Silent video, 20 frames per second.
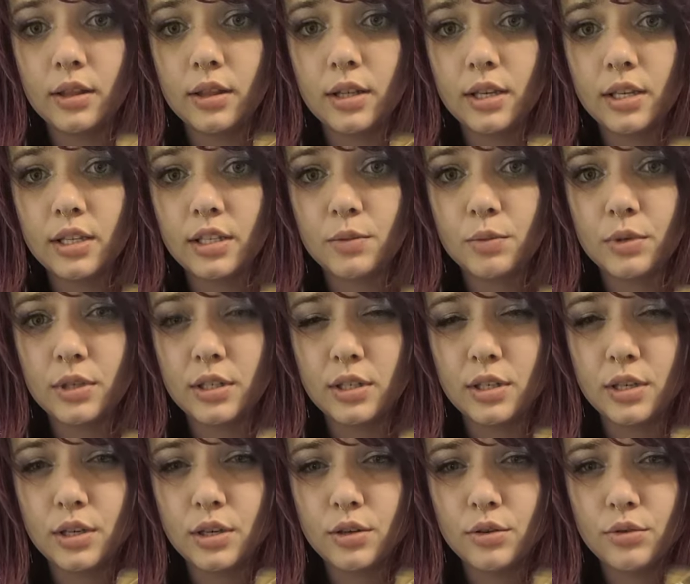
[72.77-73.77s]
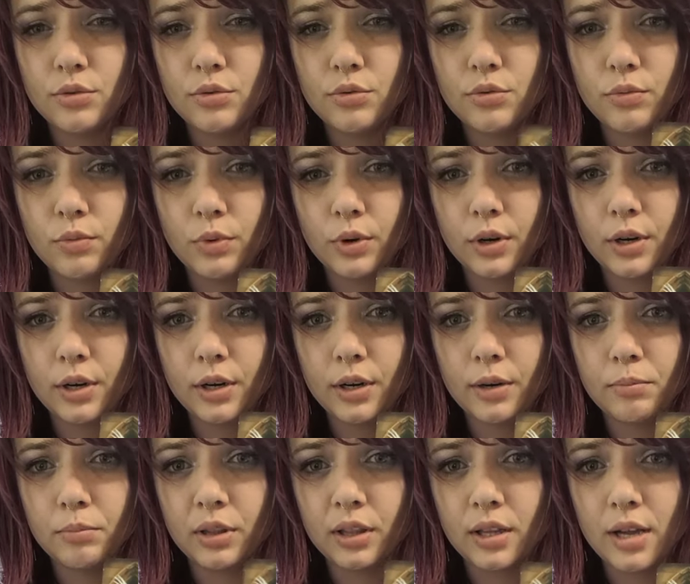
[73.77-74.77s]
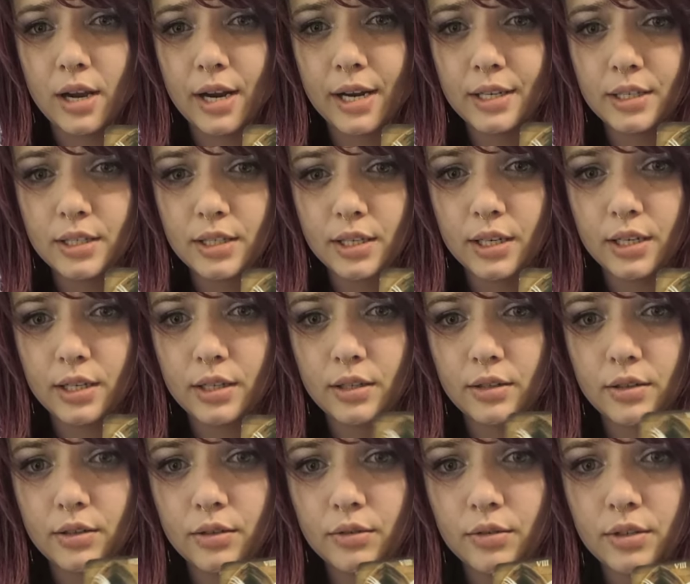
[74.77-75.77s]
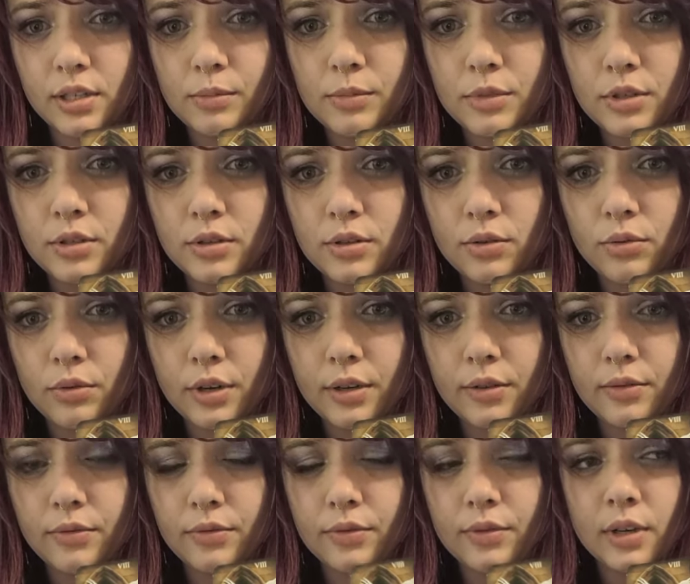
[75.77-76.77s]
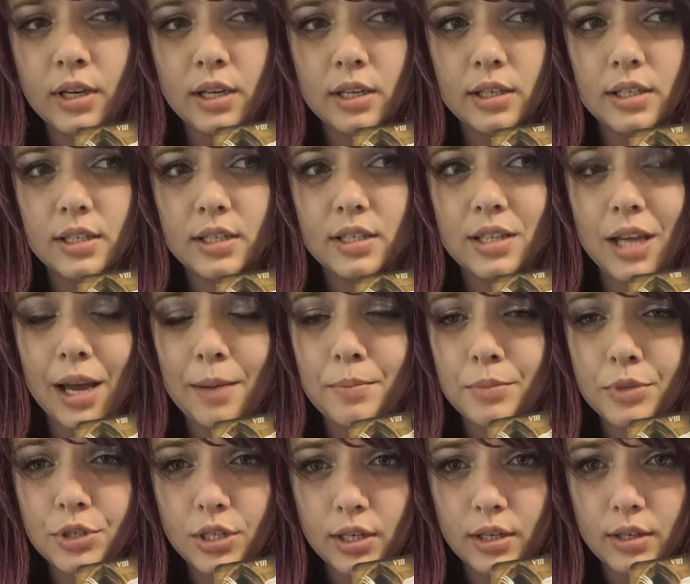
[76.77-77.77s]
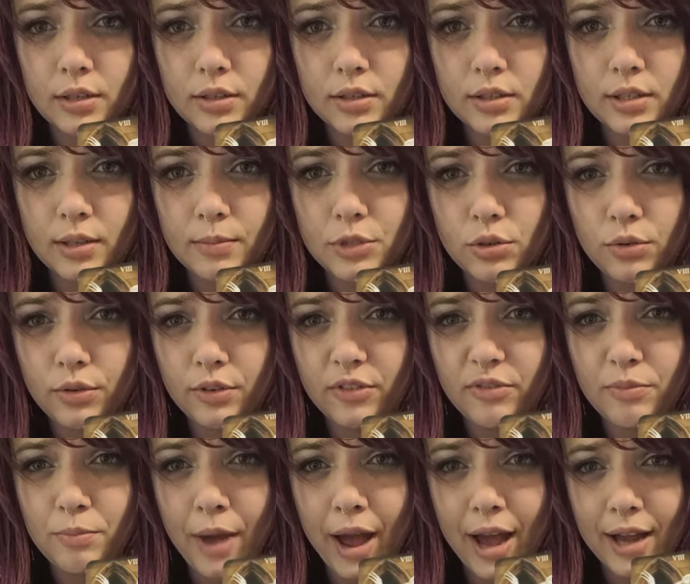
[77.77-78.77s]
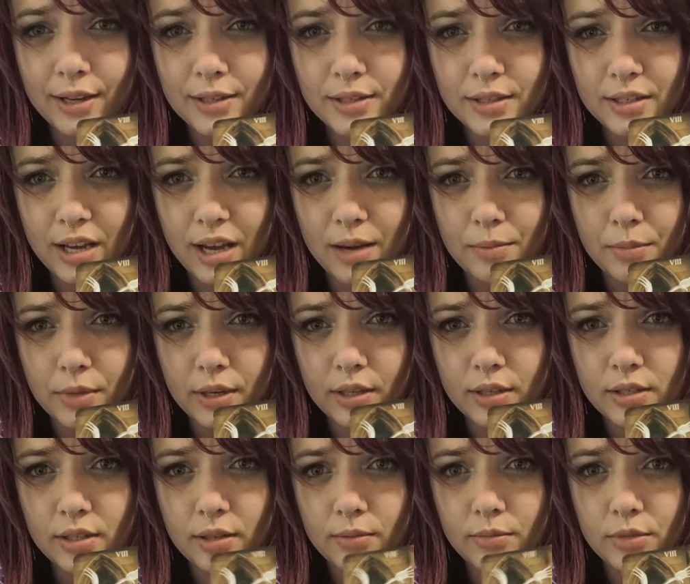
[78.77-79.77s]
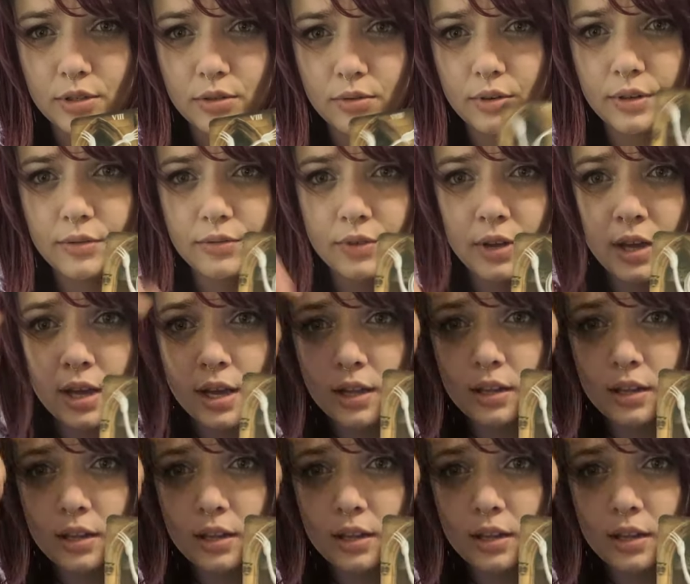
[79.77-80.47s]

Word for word: this was you were blinded to some sort of deception, some sort of backstabbing, some sort of